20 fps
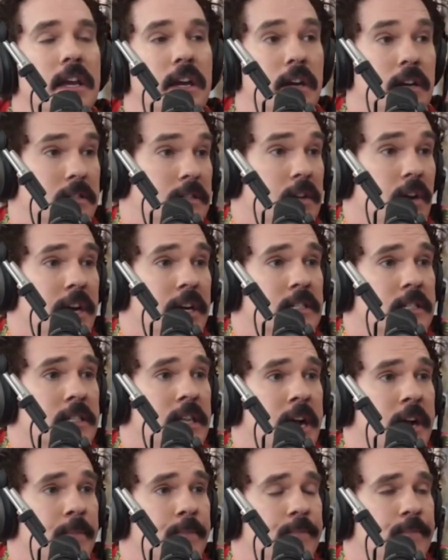So here's
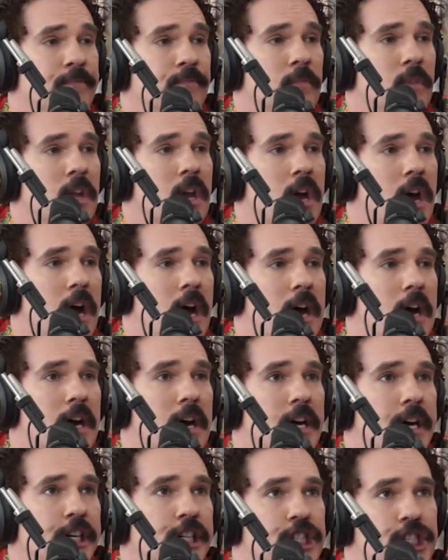the thing:
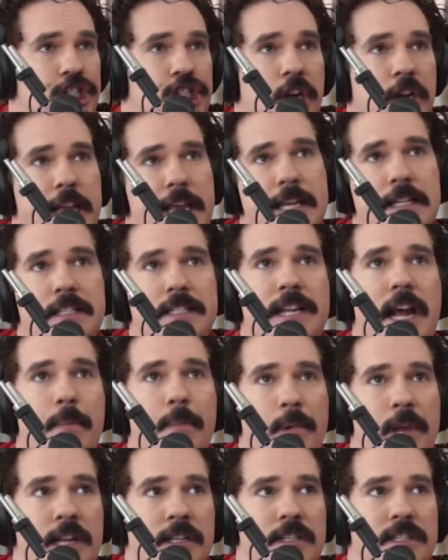should he
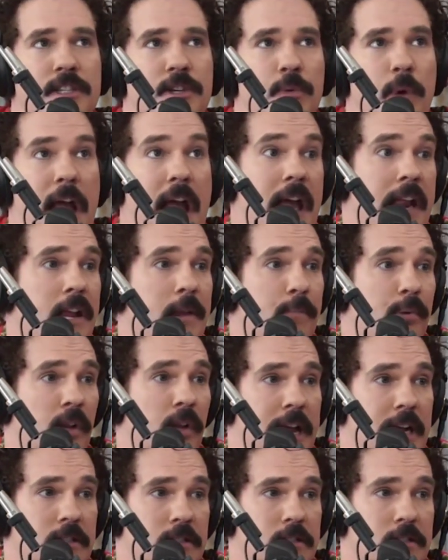step into any
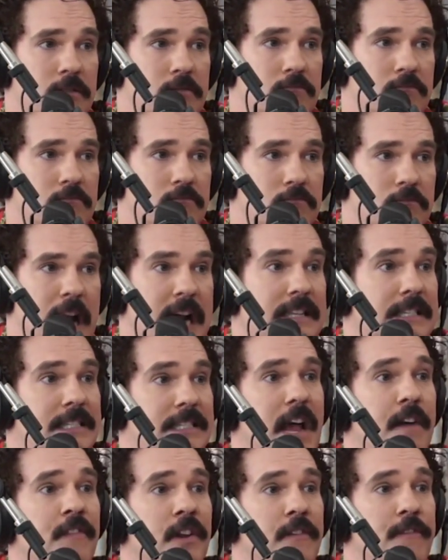planes at
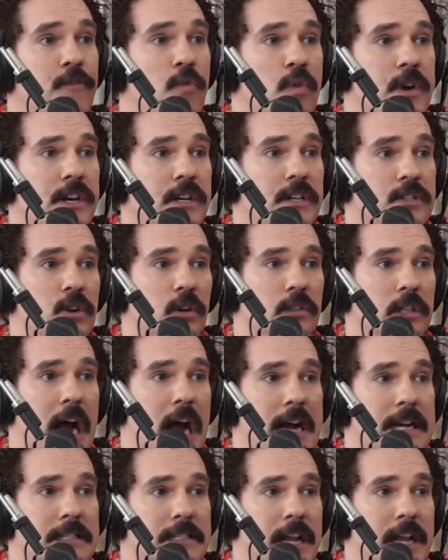74 years old,
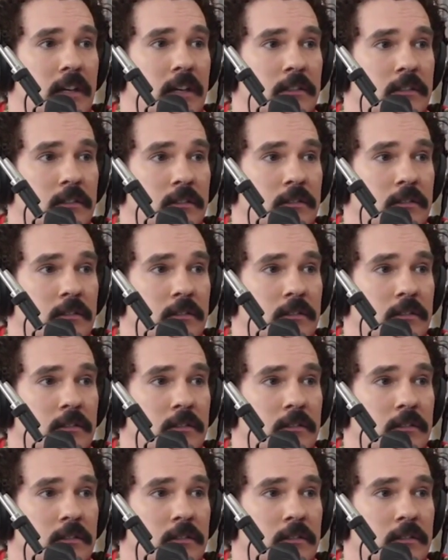high as hell?